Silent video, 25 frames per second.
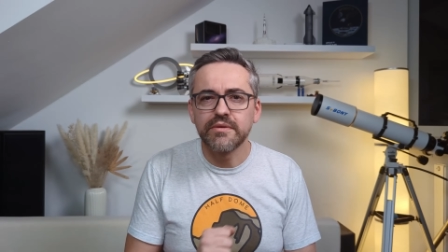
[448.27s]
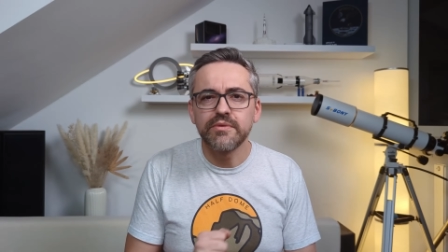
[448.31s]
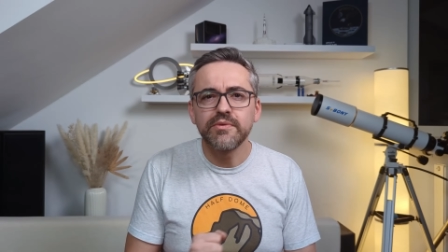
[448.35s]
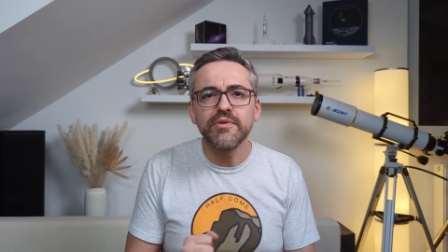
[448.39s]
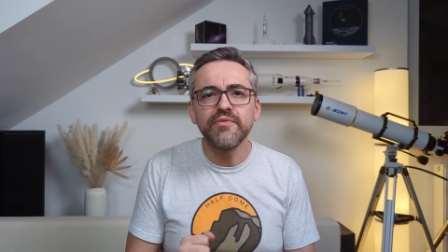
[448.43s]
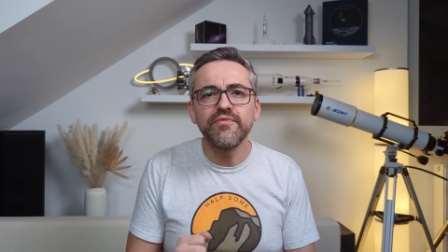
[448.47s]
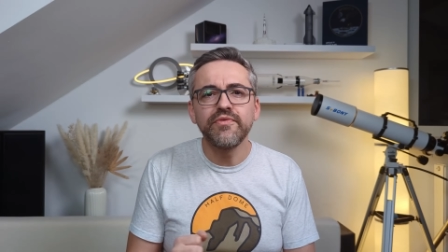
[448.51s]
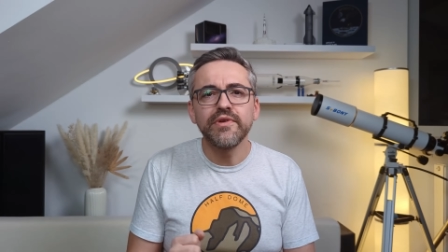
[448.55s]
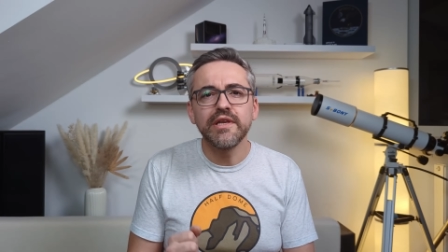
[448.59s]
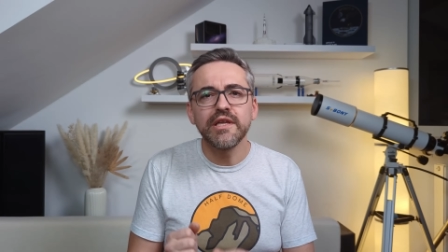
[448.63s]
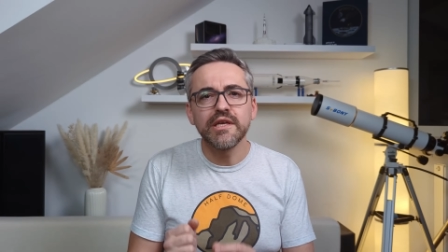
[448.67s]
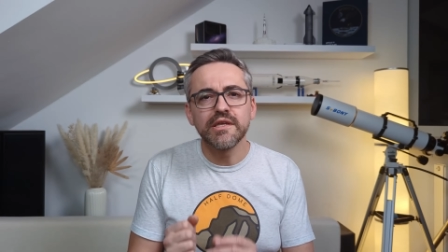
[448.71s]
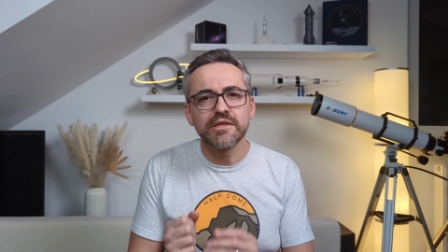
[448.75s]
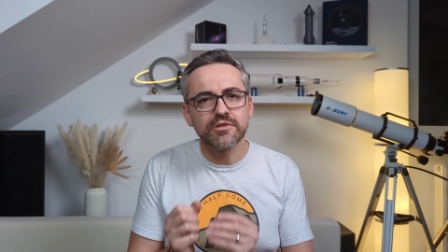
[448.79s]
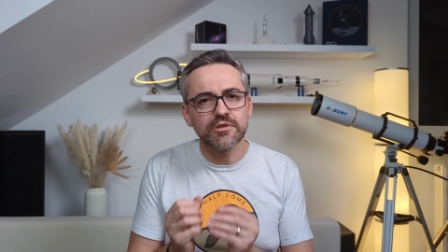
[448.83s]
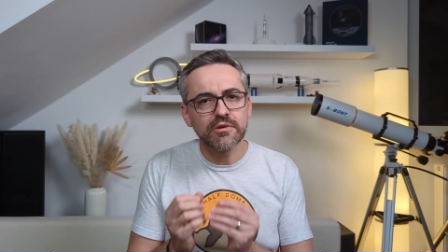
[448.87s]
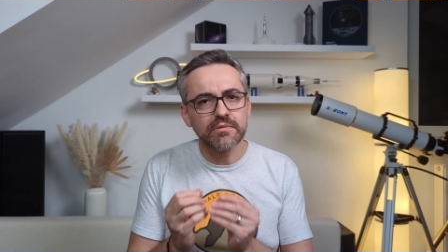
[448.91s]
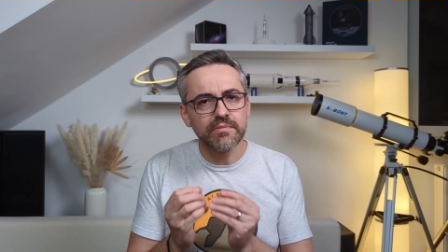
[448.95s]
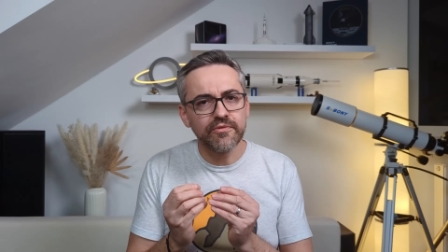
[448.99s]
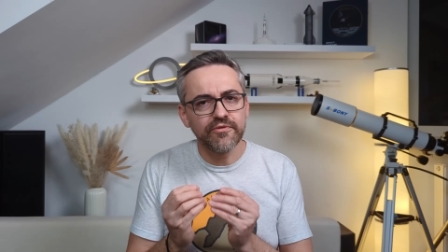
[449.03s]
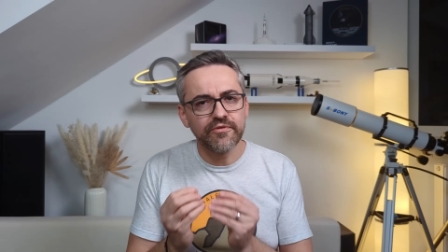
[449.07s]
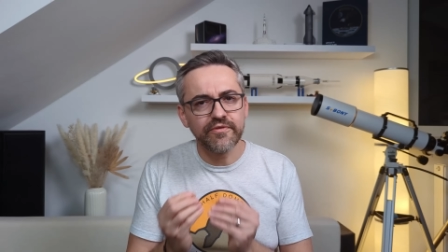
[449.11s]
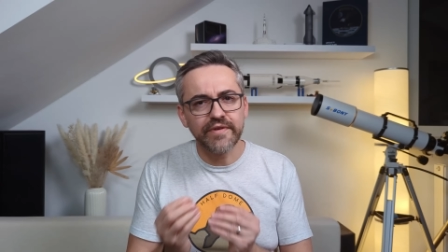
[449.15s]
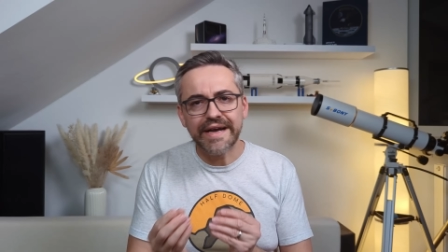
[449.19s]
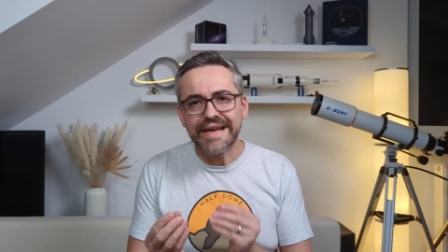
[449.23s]
revealing
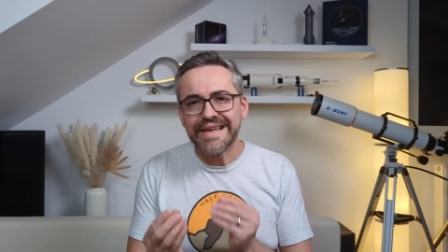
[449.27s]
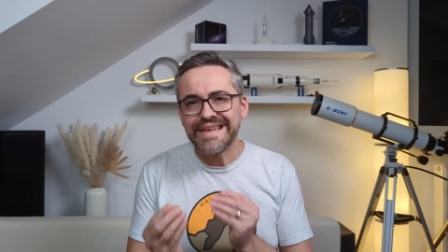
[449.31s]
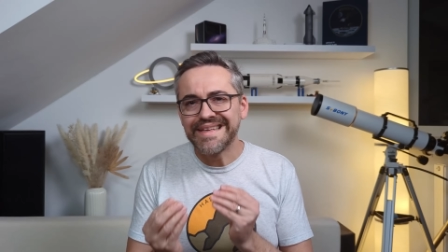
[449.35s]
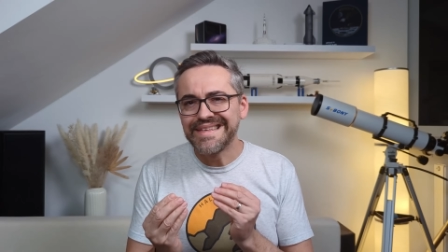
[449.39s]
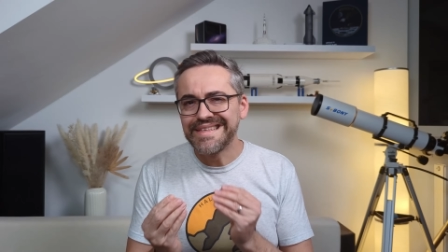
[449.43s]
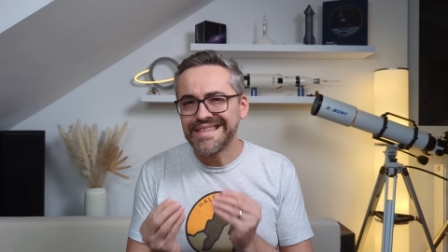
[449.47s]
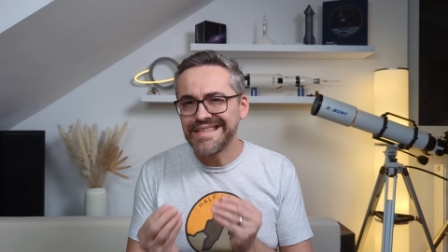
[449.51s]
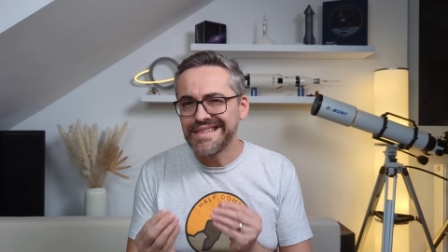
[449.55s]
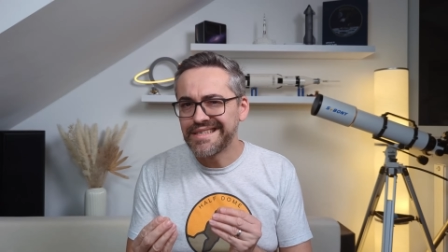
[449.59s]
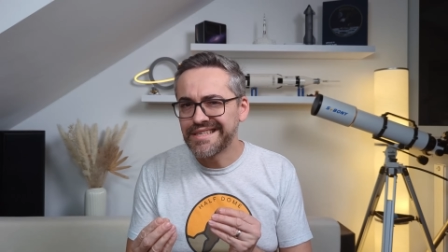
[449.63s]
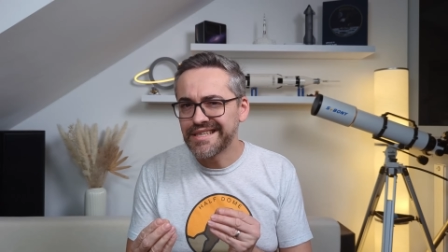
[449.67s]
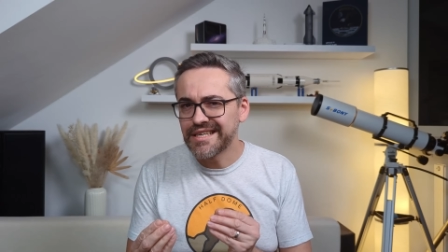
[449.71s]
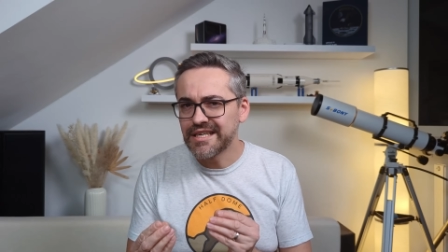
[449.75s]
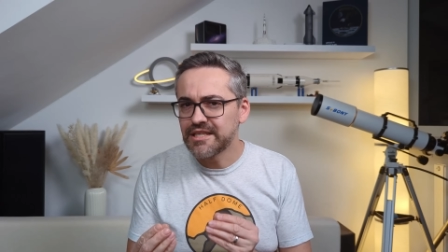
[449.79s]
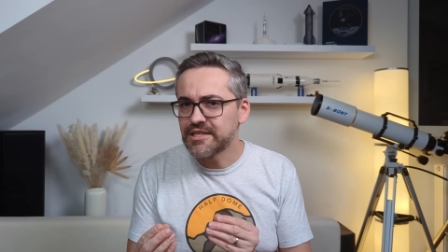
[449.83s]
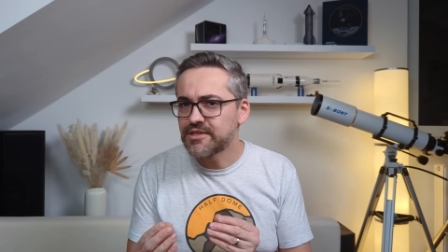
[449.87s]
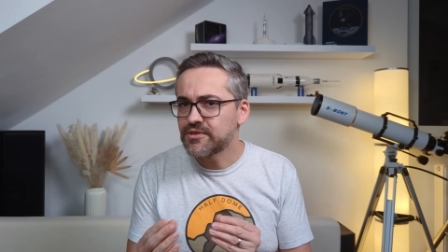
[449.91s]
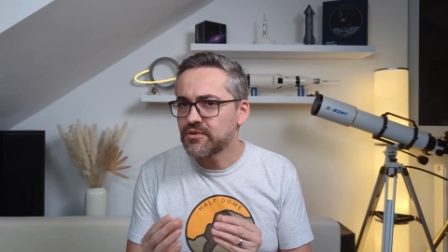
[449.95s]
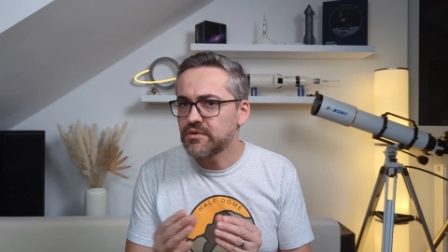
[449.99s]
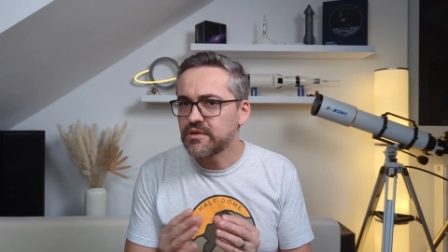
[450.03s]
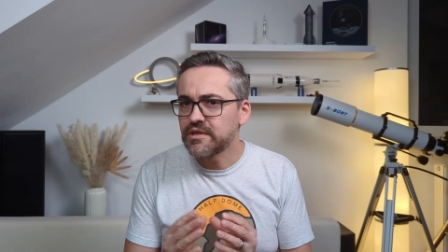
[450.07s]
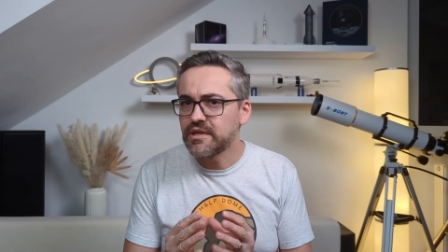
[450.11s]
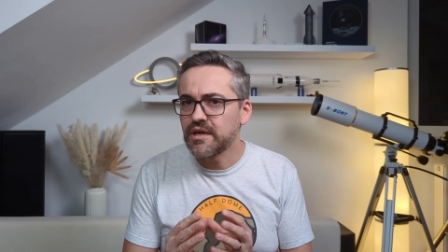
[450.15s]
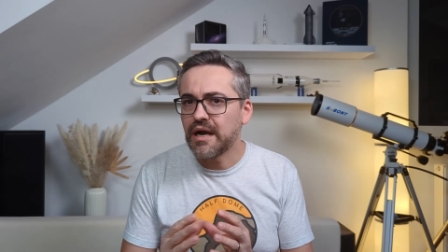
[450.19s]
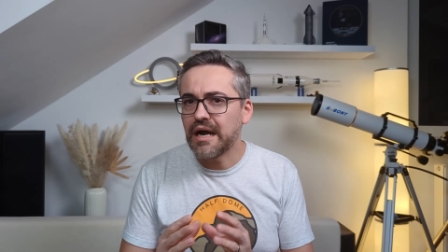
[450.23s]
some fine details
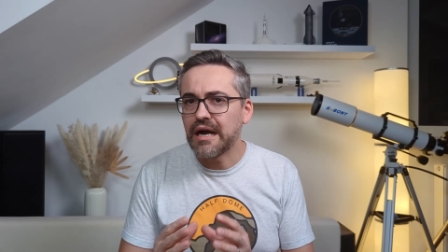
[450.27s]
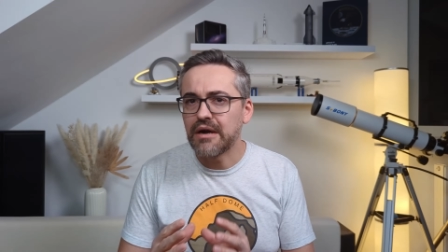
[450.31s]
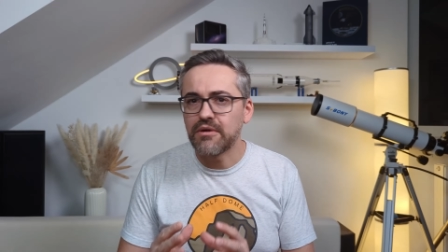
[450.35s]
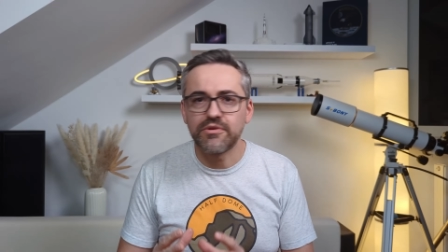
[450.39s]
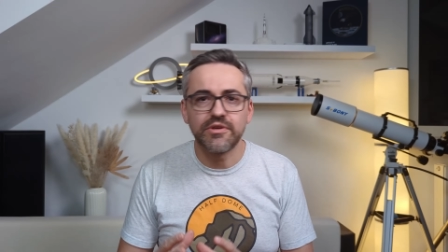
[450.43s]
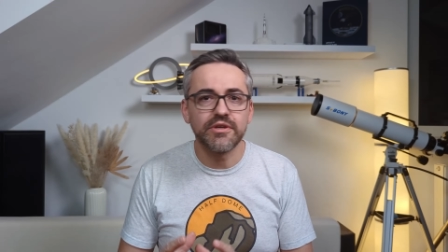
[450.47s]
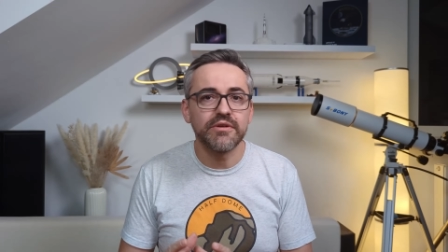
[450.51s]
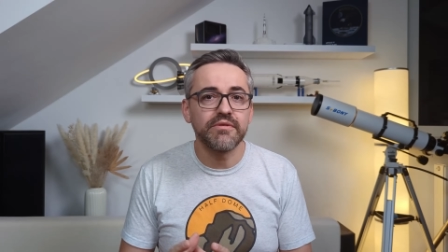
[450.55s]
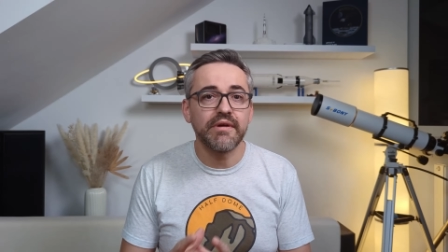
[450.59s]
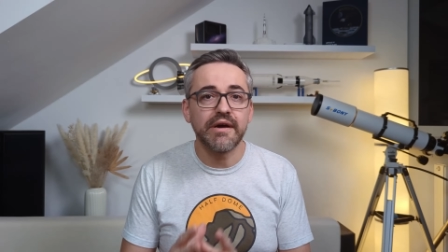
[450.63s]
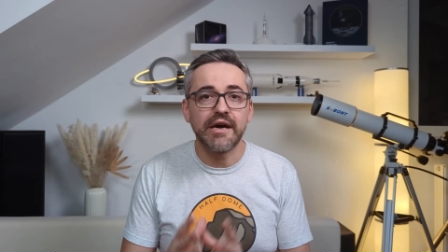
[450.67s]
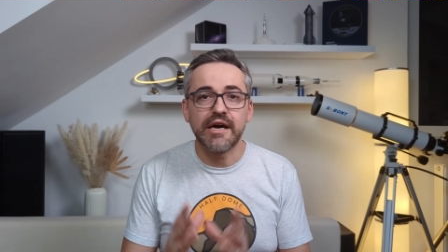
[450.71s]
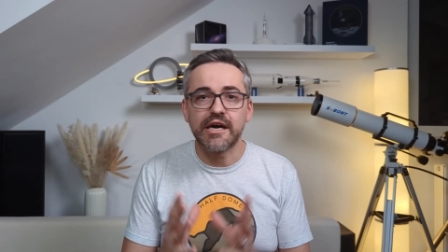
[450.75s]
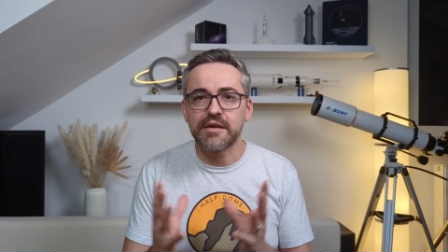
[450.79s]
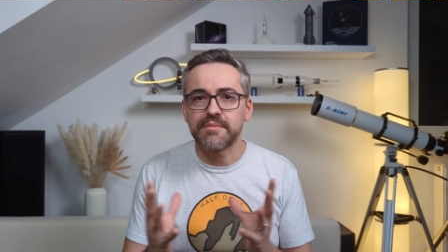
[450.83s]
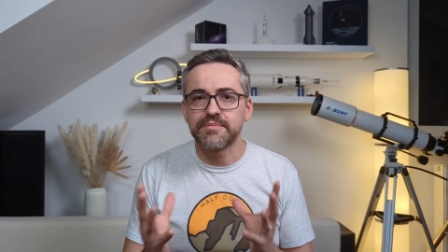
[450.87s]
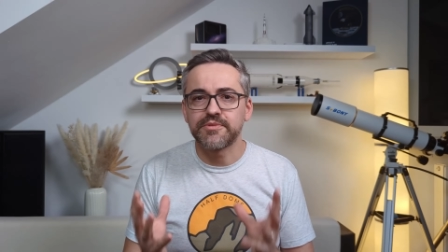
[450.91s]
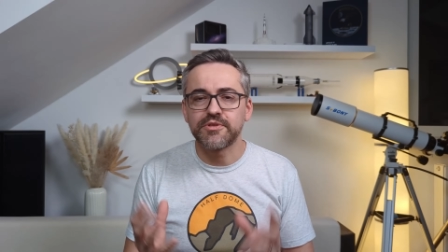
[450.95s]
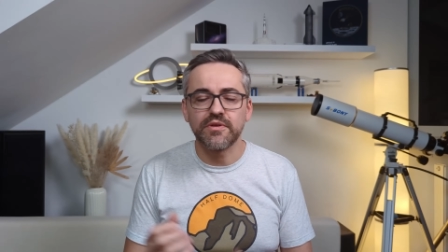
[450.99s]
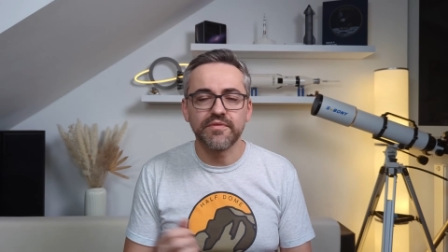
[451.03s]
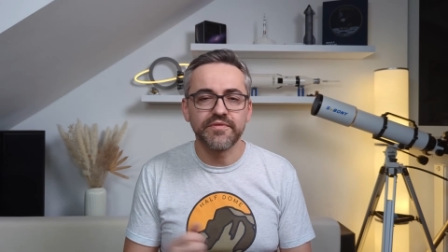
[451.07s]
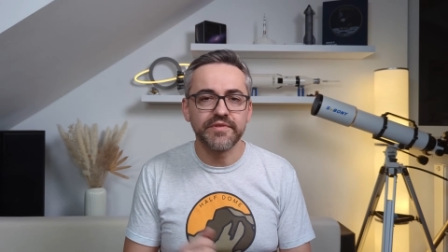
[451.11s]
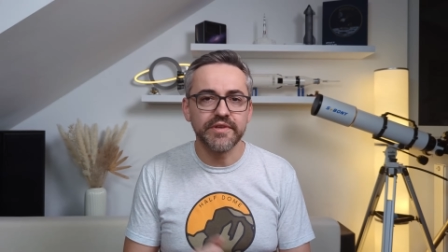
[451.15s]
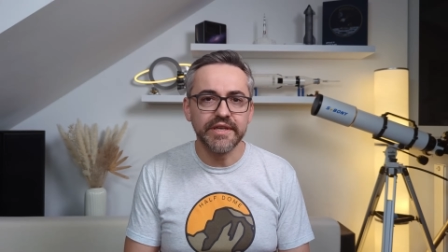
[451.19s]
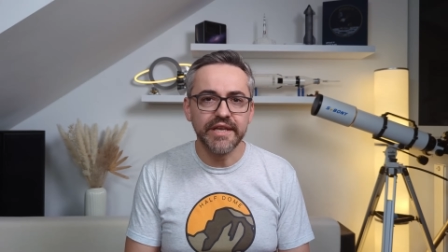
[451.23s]
on the outer
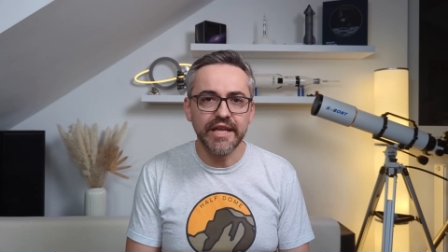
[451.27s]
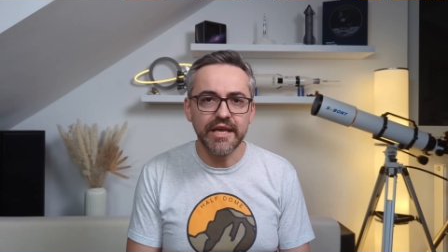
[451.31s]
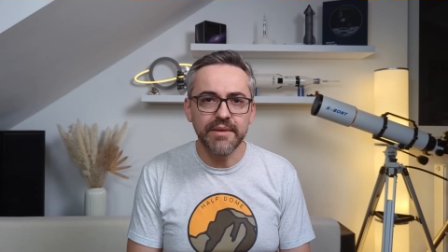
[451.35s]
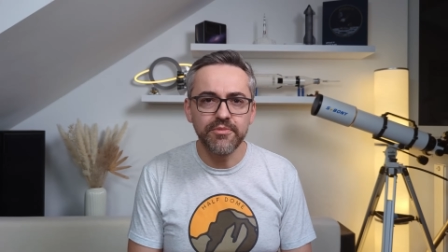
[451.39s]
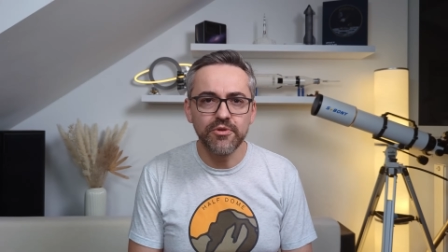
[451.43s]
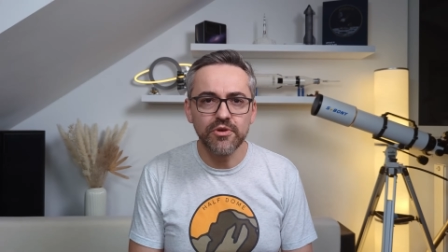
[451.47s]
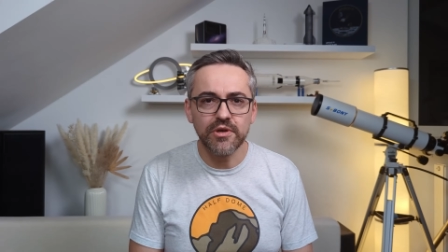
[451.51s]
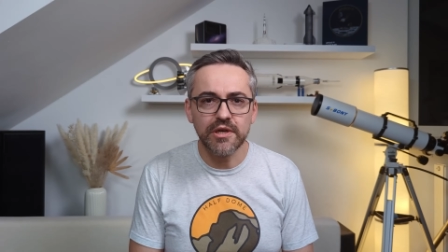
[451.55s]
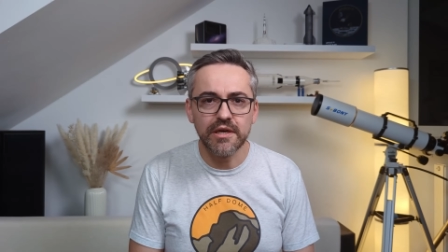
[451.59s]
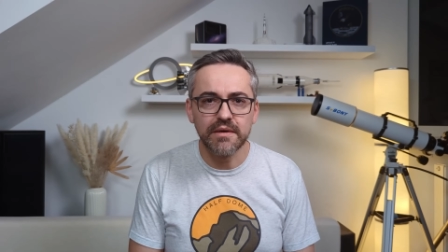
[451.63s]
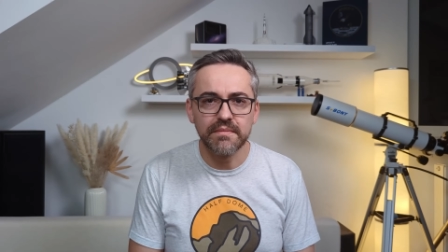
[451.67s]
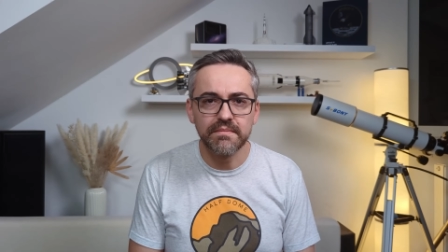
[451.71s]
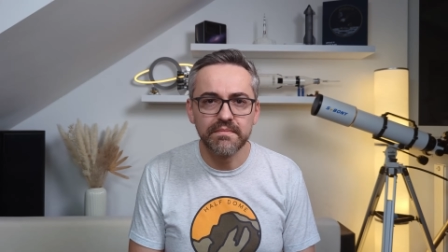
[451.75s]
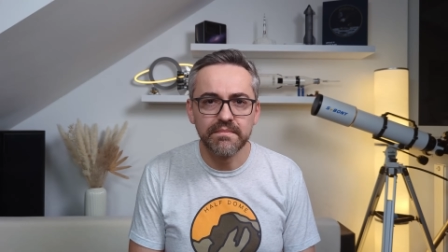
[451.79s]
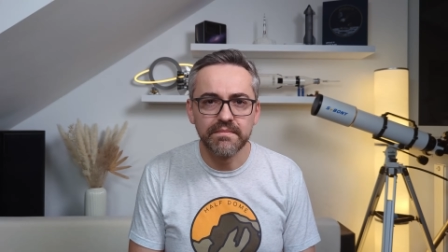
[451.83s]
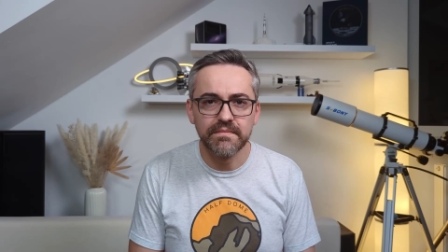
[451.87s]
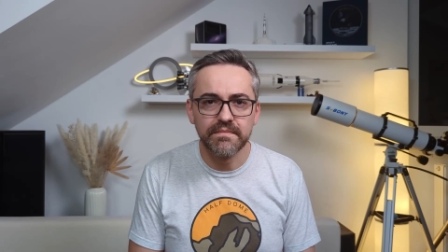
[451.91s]
arms of the nebula.